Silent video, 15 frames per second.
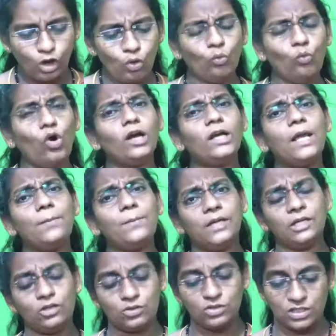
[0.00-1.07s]
what I
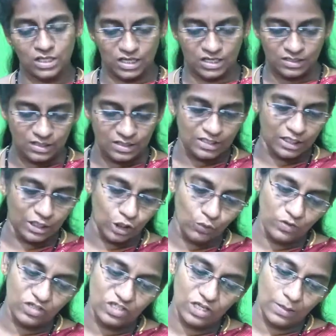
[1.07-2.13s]
mean to say is, this
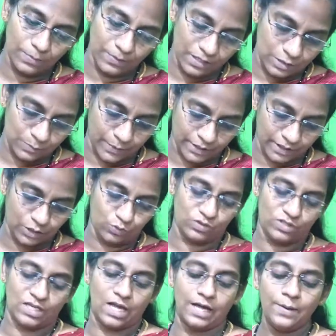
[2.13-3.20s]
individual perspectives
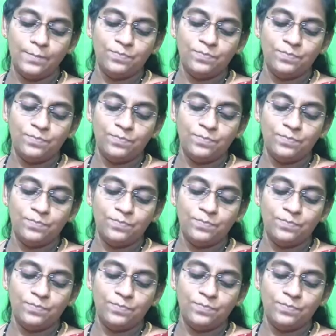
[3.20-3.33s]
are